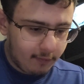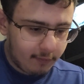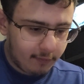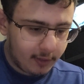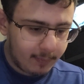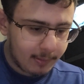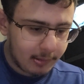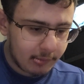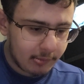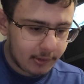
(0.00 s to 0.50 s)

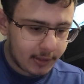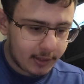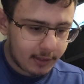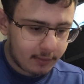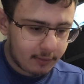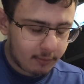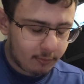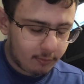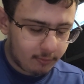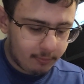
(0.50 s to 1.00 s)
flip it
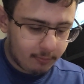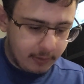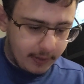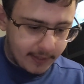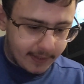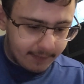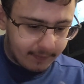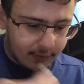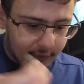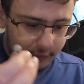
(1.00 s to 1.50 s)

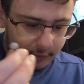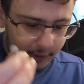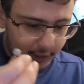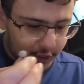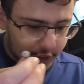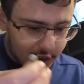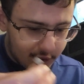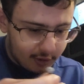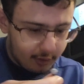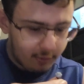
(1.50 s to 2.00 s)
whatever
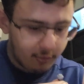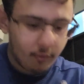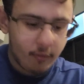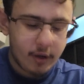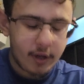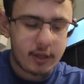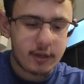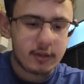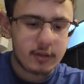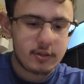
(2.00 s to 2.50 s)
direction you
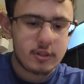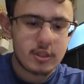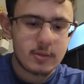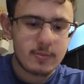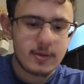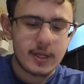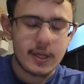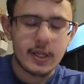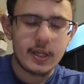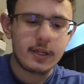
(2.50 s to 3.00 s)
want it to
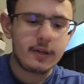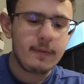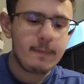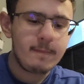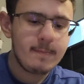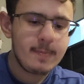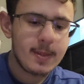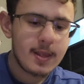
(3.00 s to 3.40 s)
be in.